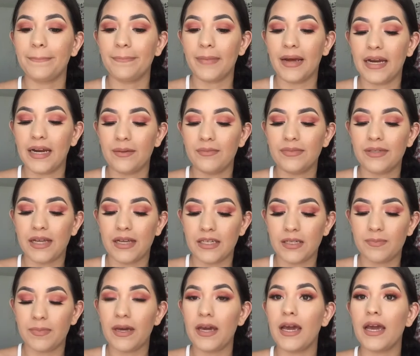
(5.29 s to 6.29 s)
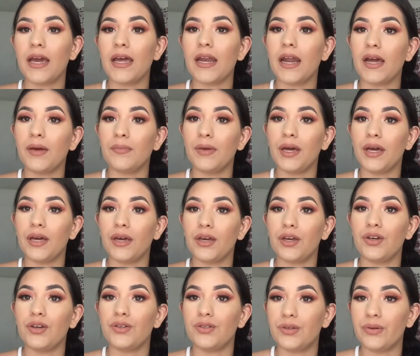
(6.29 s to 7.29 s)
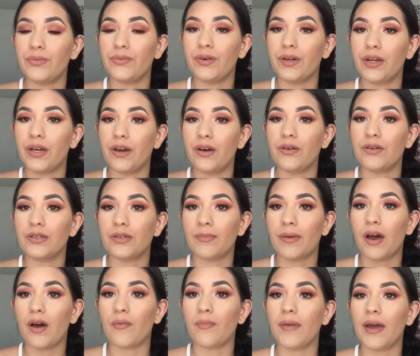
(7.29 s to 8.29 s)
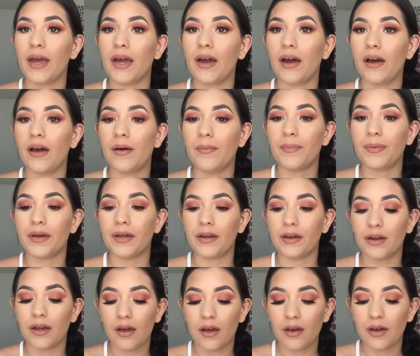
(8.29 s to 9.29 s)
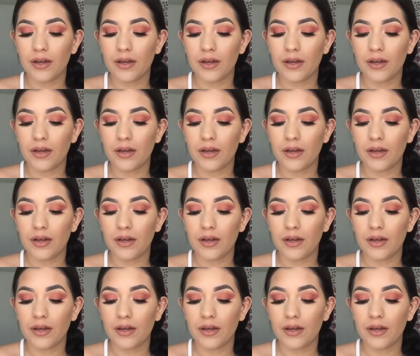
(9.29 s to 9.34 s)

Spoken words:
my name's Espi and I make YouTube videos about makeup and